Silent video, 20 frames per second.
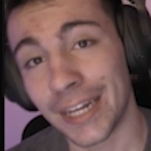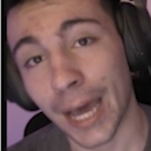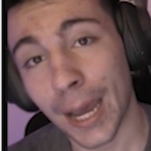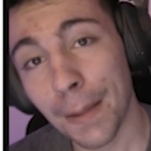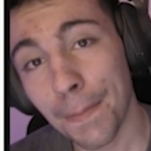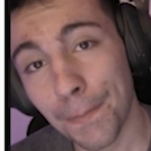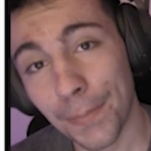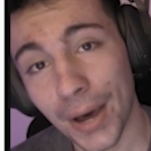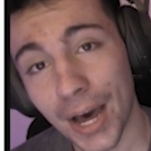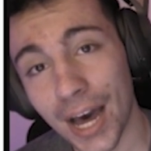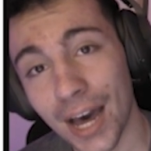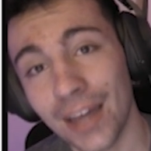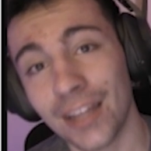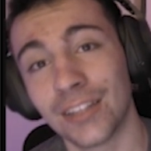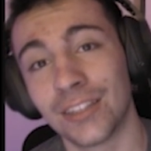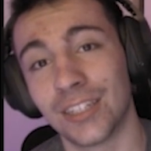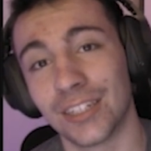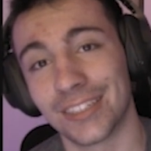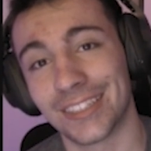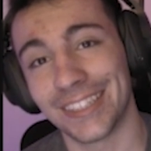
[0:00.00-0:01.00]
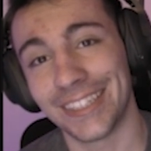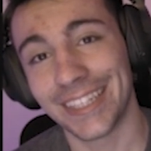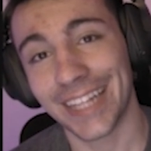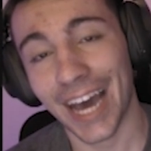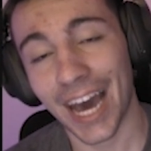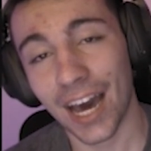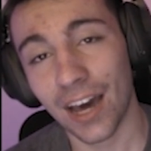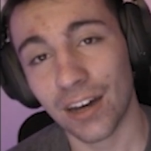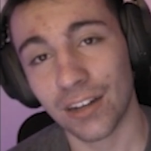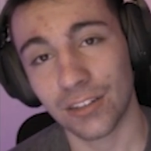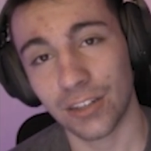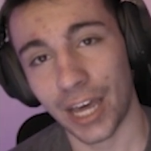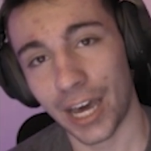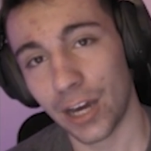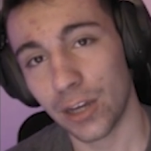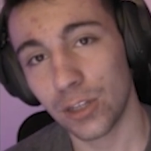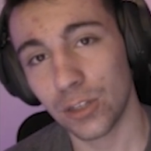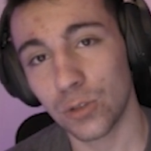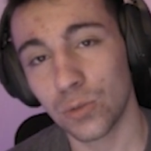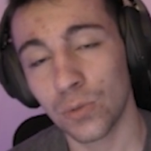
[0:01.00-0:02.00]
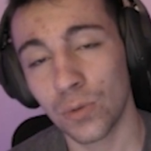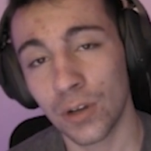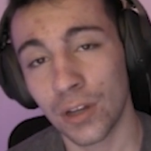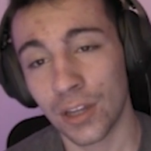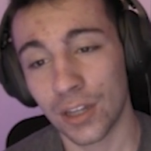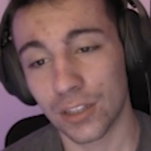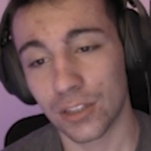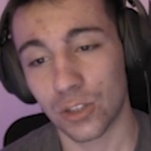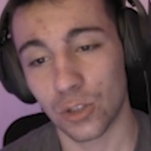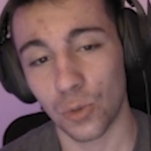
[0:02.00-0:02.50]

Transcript: Nightbot does not allow you